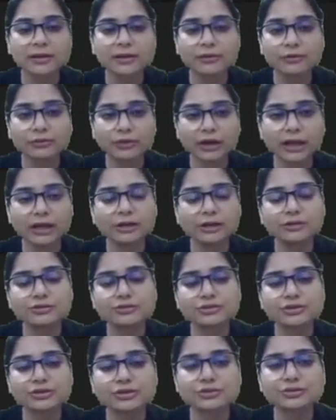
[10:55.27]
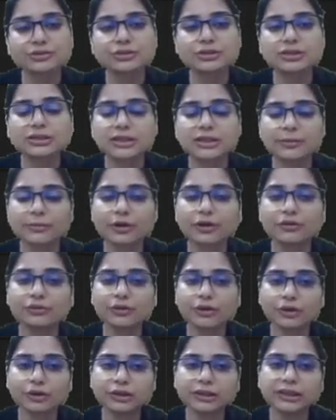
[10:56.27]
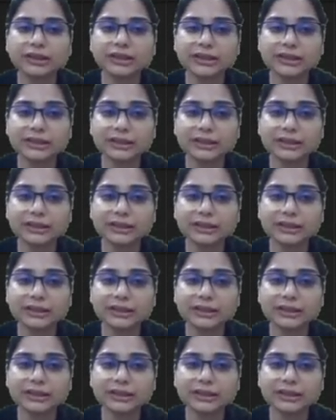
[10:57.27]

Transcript: One to store sum of all the